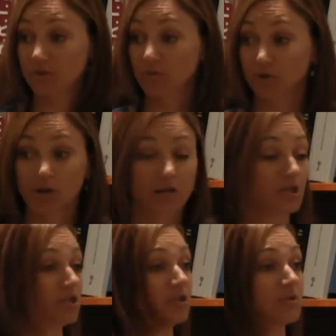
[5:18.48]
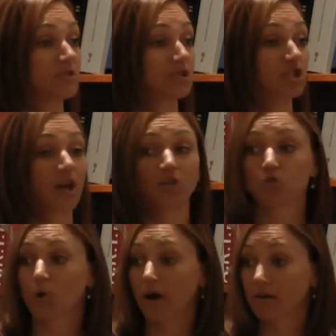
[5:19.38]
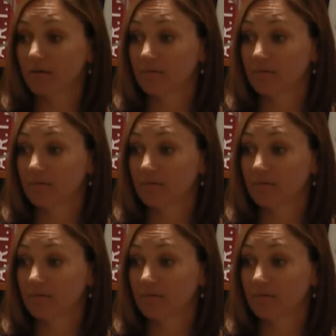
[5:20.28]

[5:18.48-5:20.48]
what we're looking to do is to change what?